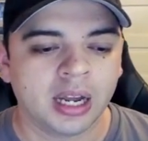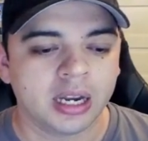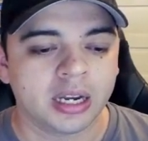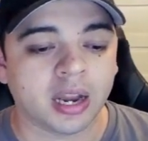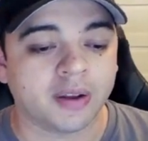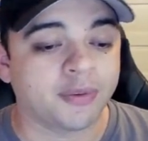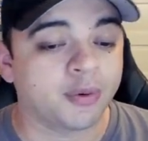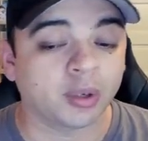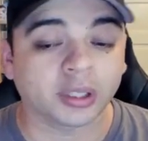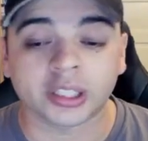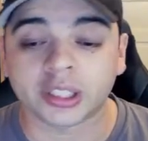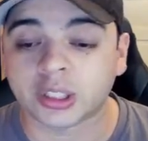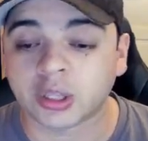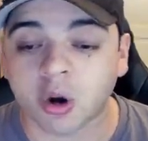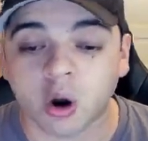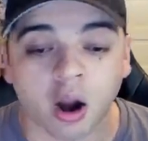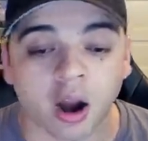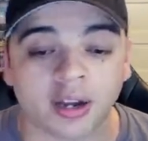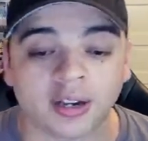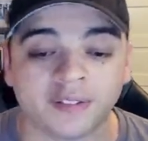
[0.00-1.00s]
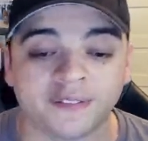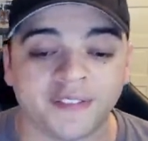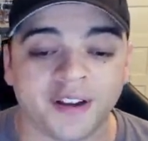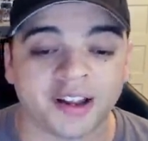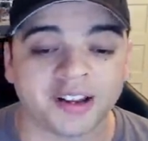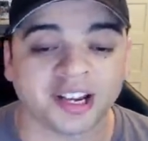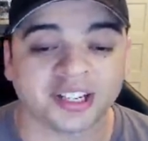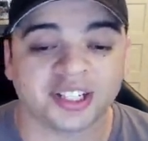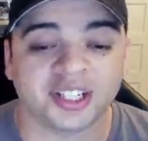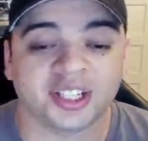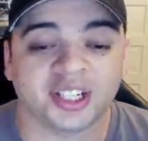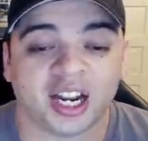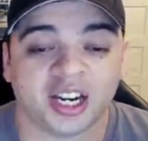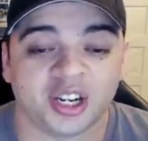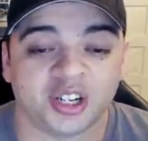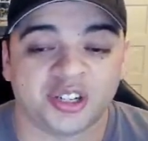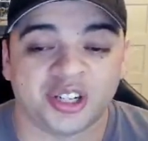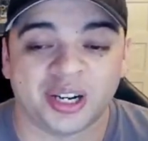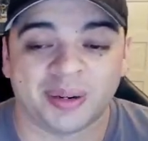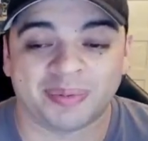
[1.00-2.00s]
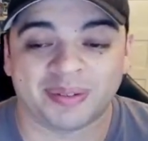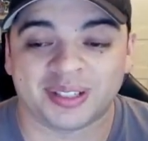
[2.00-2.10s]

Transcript: Now, if you want this card, the value is actually kind of cheap.